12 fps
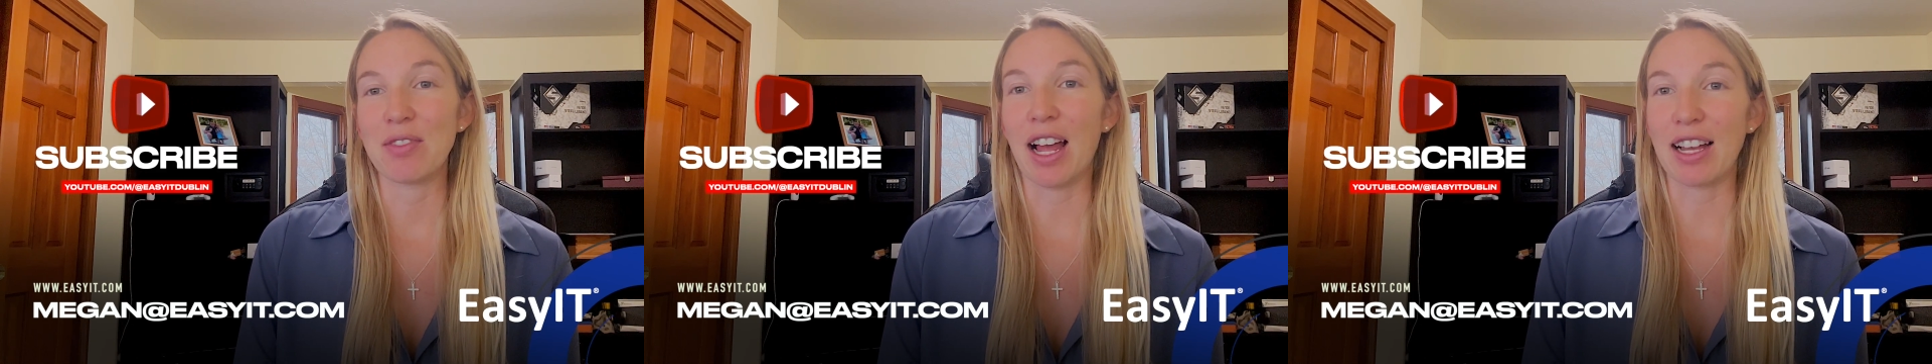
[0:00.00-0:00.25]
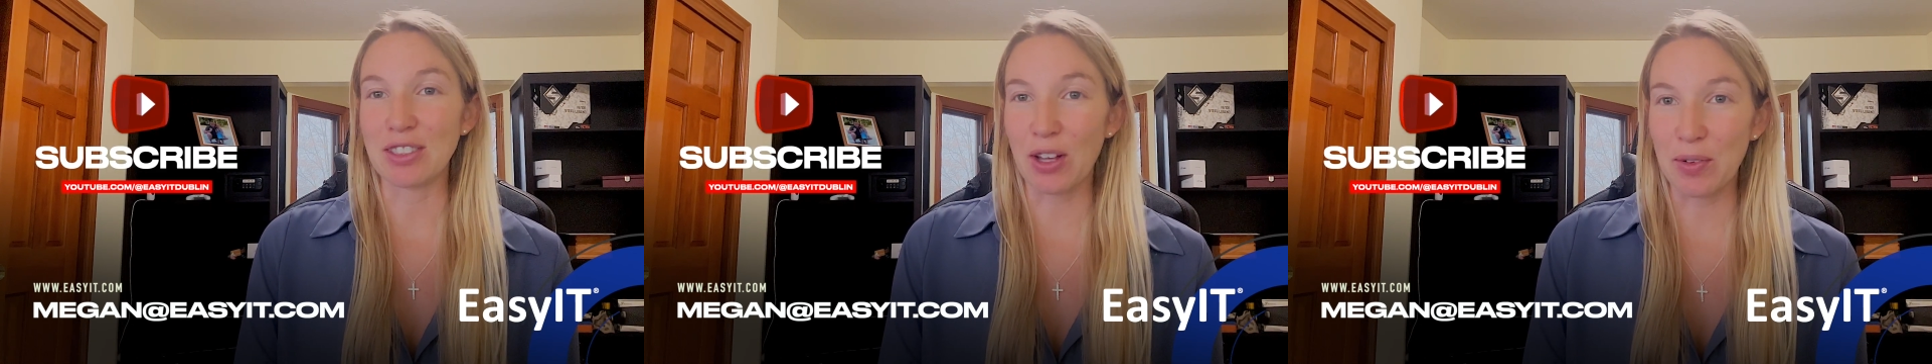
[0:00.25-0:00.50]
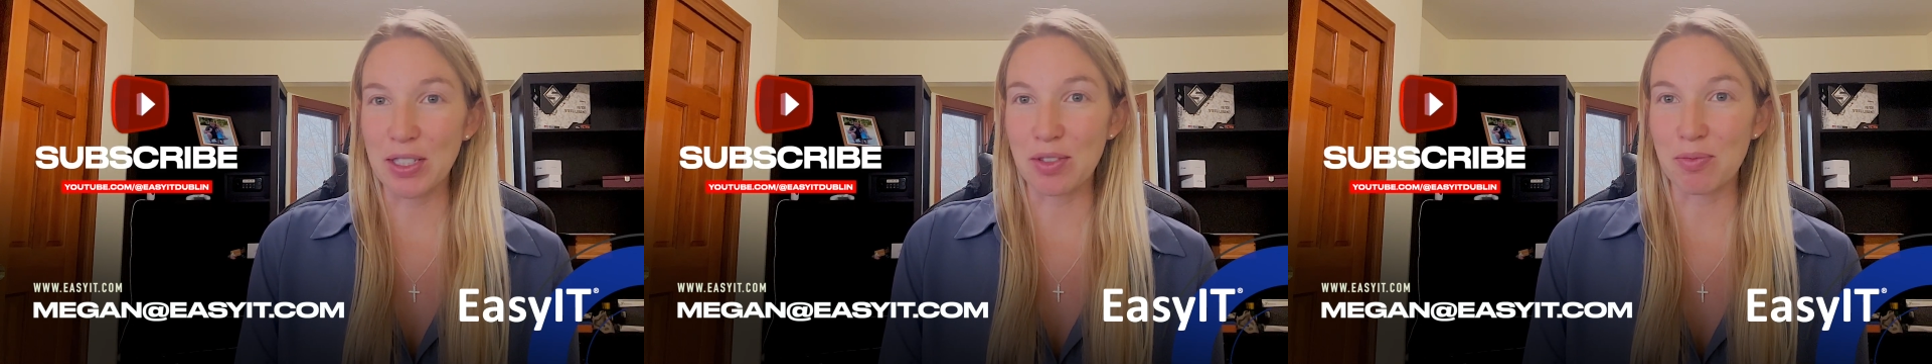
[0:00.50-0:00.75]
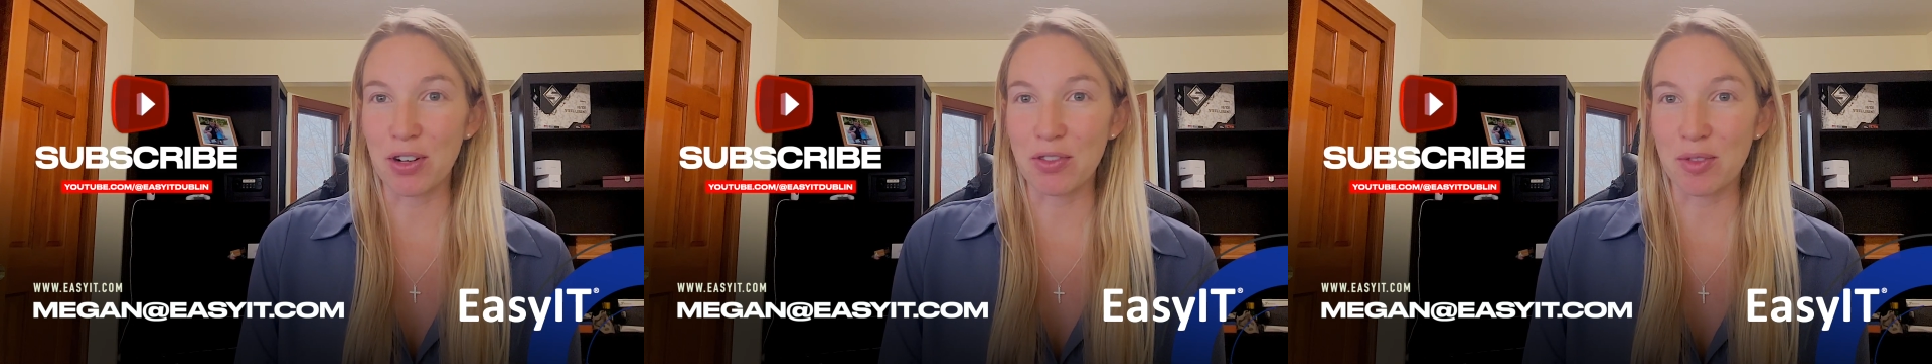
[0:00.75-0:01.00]
As always, for
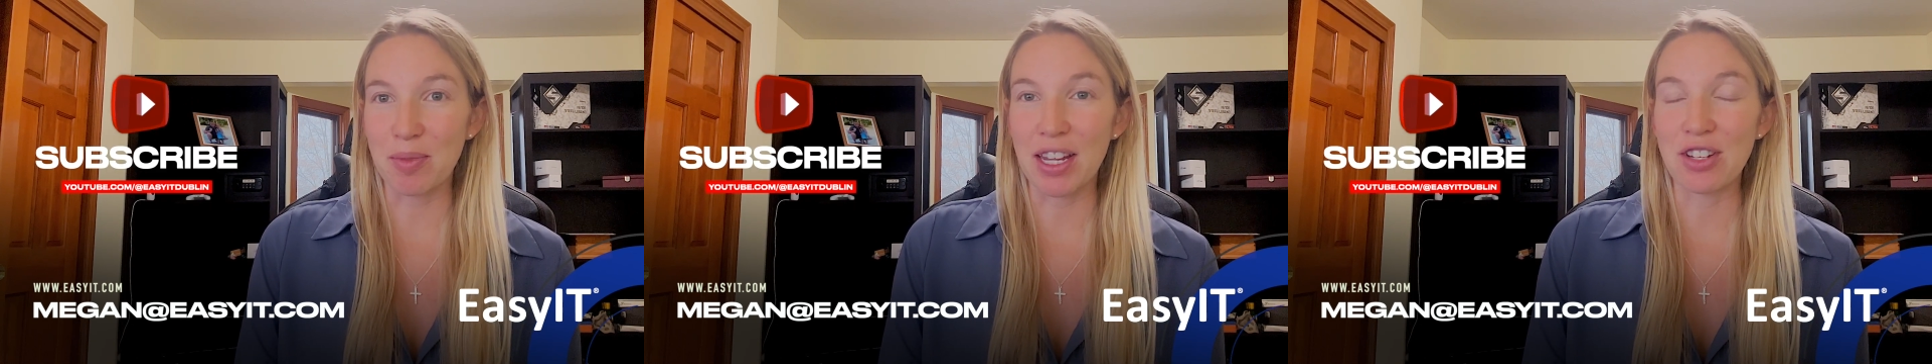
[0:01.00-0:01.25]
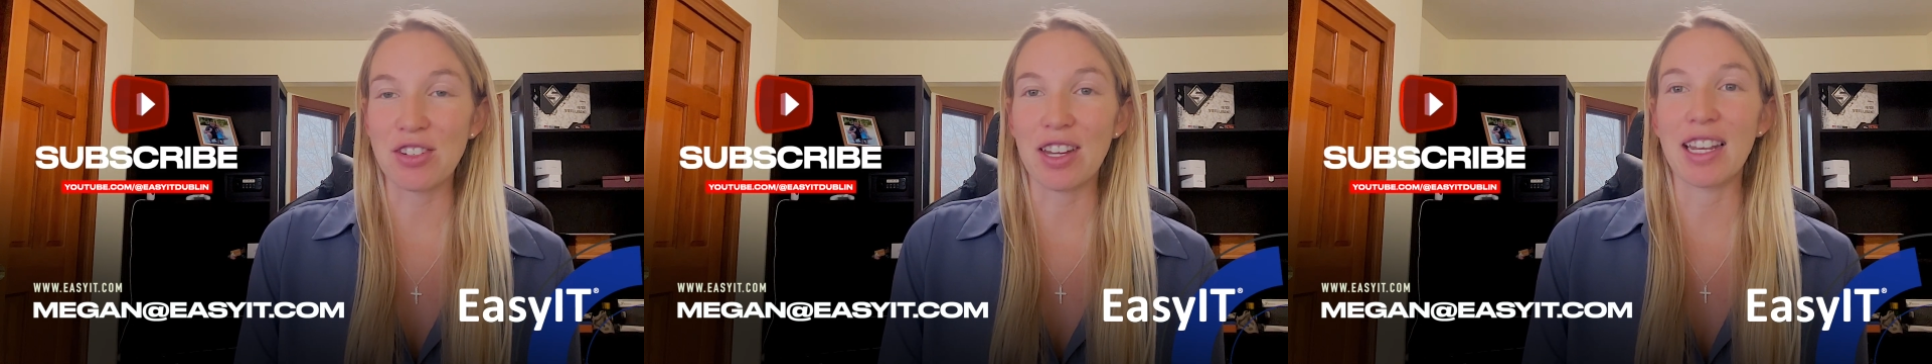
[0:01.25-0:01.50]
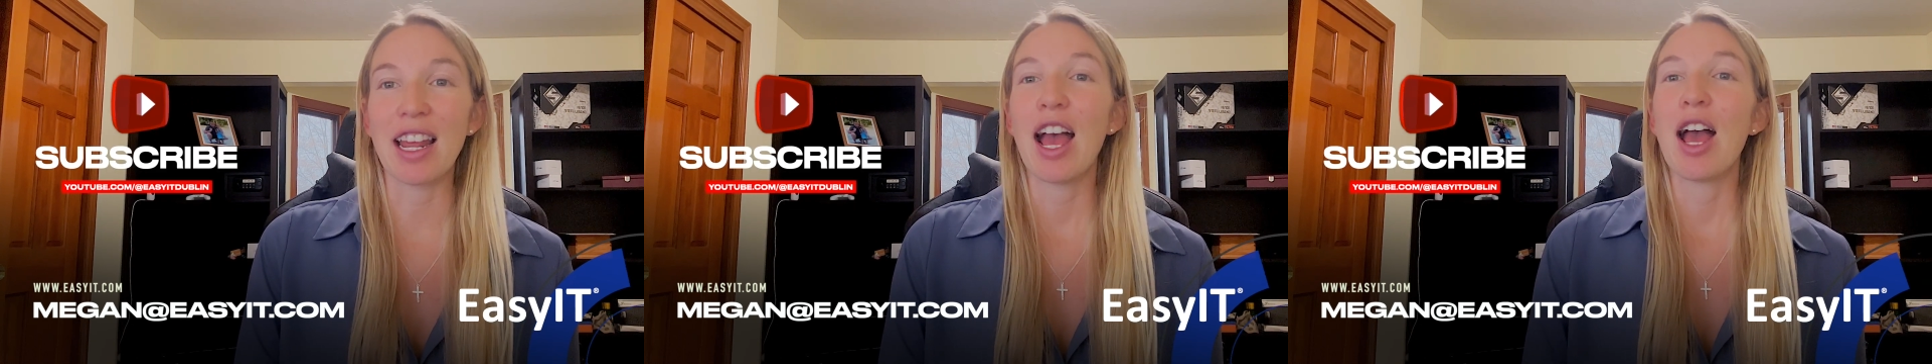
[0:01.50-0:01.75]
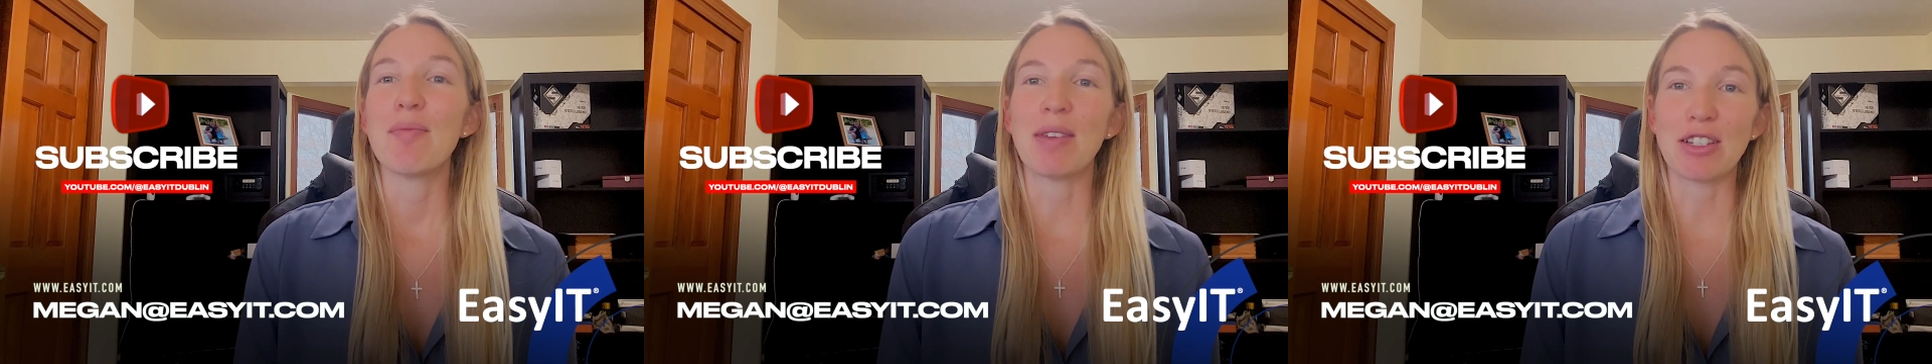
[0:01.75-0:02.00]
more information,
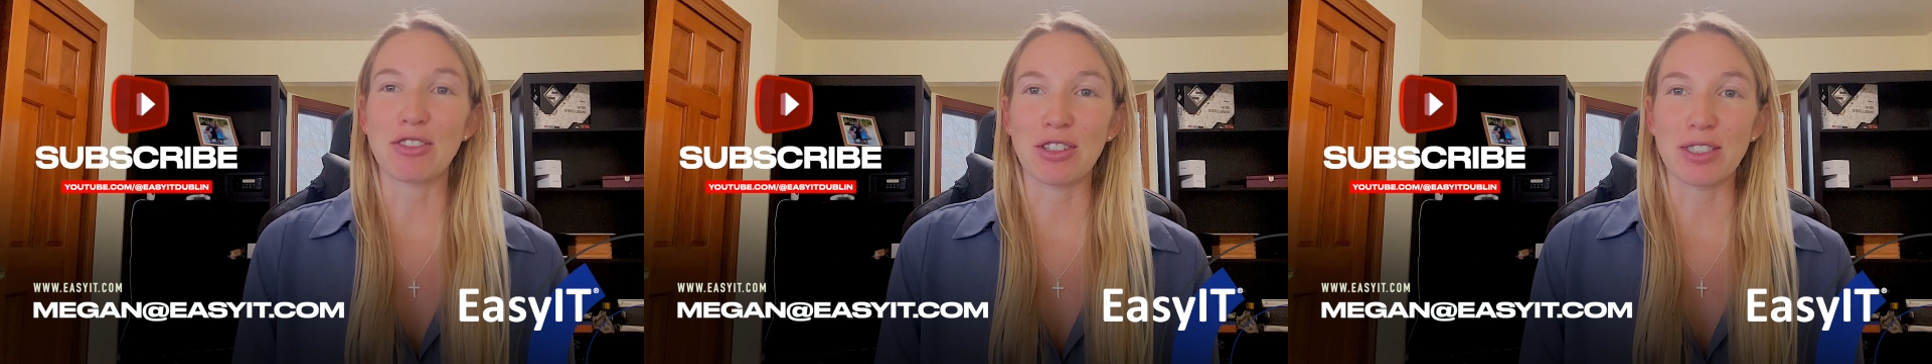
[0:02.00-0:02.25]
make sure